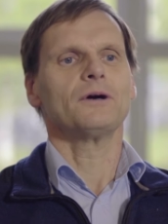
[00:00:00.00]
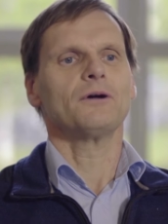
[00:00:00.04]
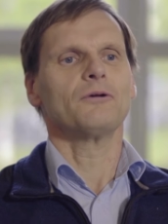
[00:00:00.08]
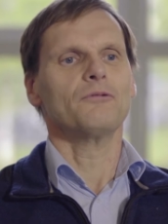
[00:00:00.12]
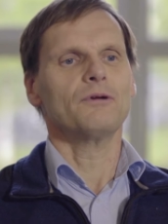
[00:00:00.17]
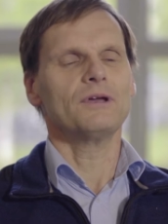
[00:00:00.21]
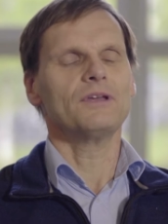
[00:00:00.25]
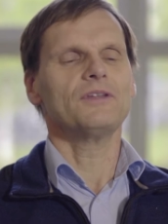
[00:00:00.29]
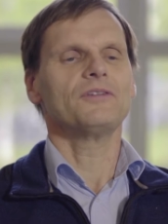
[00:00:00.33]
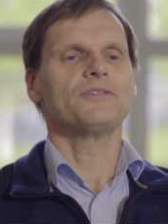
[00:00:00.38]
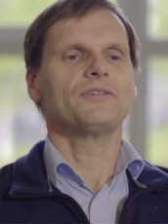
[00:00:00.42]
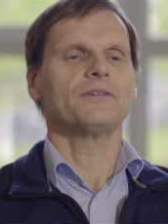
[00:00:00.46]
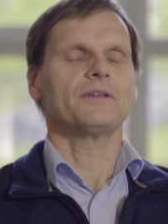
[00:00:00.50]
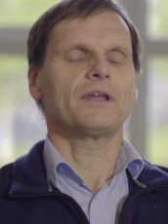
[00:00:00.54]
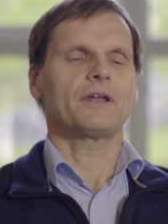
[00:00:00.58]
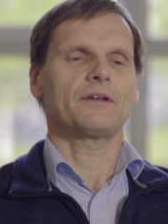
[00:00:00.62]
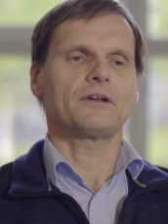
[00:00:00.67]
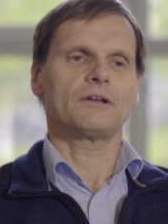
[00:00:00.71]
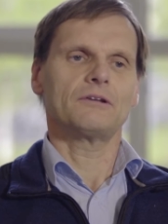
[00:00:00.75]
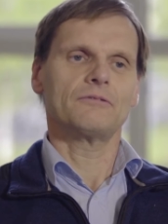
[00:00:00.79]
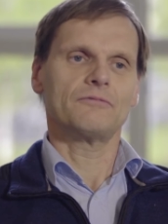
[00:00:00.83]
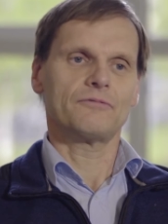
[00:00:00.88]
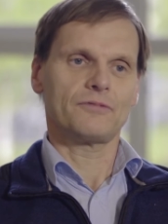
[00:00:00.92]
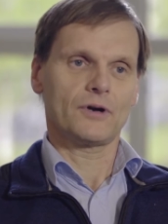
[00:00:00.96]
reason
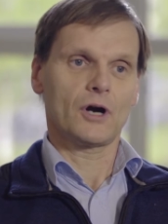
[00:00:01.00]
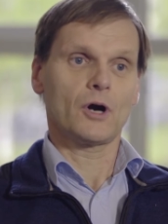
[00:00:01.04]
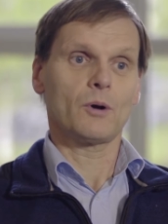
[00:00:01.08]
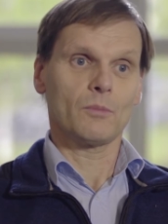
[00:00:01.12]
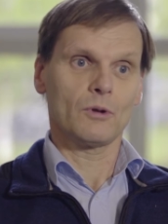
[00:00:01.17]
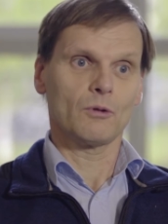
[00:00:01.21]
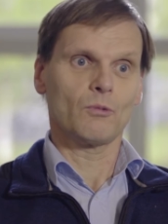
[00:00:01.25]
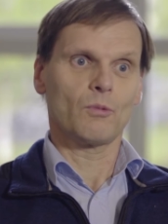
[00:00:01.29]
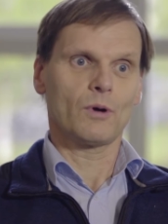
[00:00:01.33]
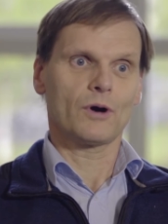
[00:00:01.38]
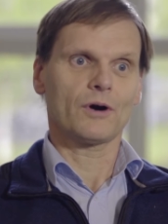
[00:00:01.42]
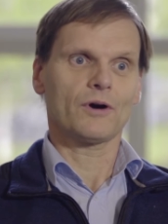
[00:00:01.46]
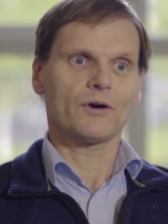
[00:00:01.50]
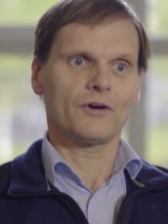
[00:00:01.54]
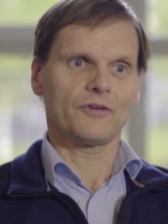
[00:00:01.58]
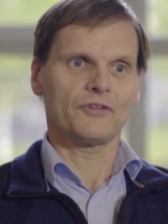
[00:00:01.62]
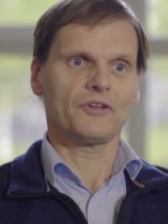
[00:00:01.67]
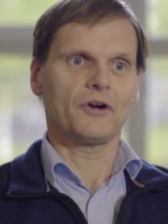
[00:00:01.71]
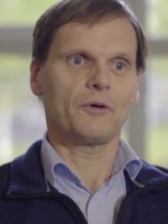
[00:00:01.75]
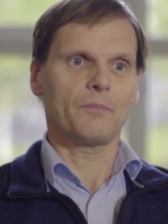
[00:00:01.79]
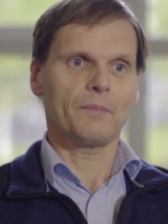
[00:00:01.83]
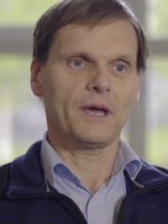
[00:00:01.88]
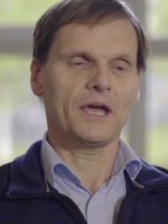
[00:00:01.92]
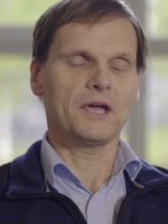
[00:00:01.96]
that informal workers
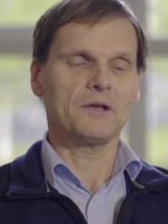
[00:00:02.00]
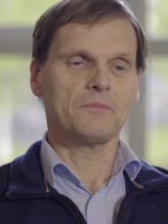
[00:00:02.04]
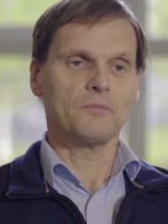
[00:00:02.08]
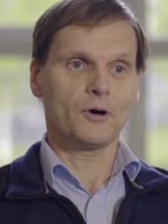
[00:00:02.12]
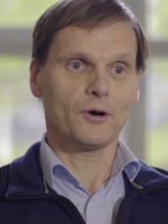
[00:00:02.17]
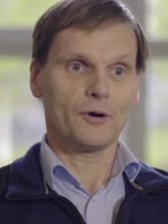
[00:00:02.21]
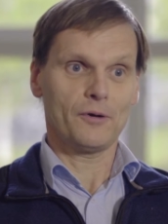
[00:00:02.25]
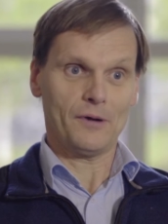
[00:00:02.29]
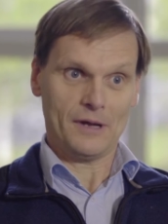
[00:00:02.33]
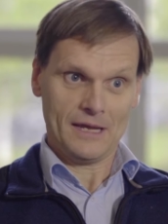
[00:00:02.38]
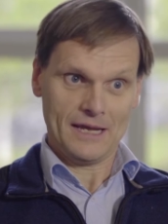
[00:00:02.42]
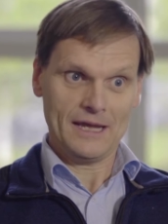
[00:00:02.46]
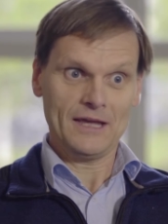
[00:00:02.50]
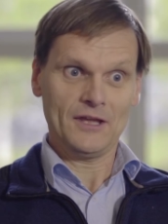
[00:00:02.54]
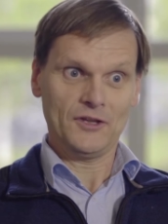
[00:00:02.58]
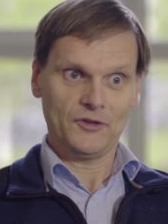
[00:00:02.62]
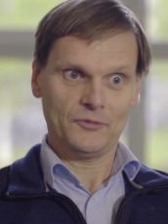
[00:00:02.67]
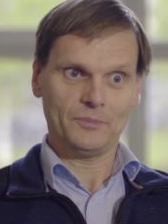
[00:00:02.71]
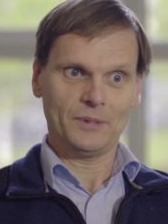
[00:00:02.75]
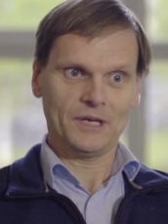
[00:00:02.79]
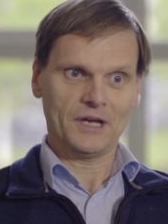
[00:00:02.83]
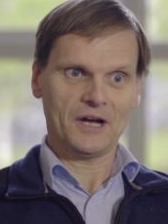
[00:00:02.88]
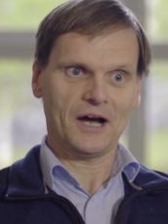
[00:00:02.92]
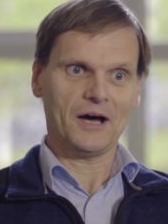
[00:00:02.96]
are paid more is
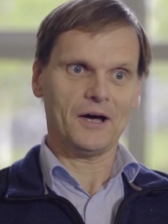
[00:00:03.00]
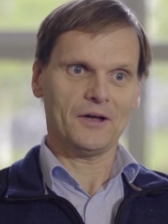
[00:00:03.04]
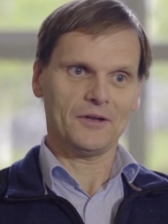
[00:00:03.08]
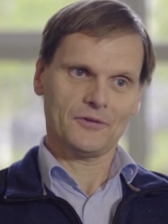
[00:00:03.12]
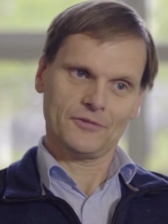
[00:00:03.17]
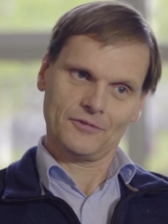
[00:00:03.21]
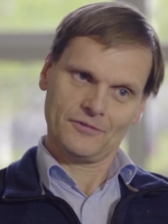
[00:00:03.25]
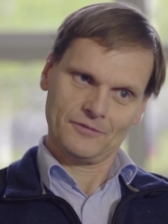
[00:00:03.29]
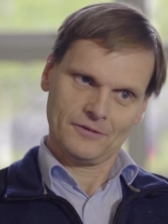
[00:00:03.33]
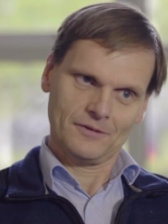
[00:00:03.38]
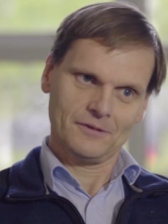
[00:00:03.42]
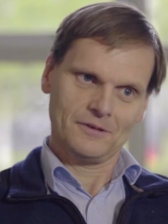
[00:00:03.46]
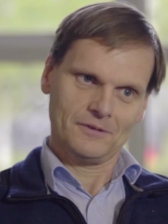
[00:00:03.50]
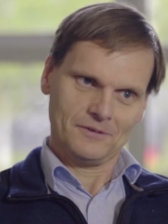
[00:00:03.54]
because